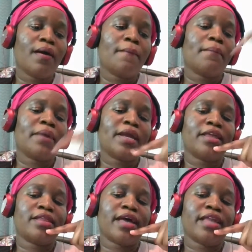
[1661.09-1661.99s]
But
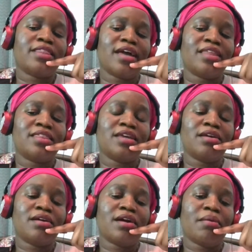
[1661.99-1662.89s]
I think
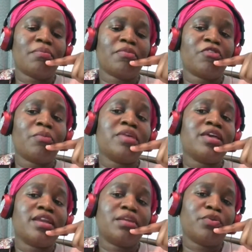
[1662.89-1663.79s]
for me,
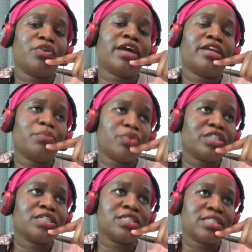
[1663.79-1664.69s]
an
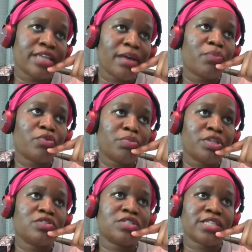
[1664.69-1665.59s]
important step would be
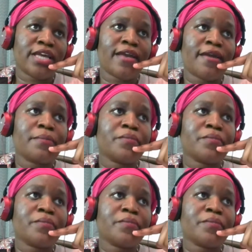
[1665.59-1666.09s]
to say,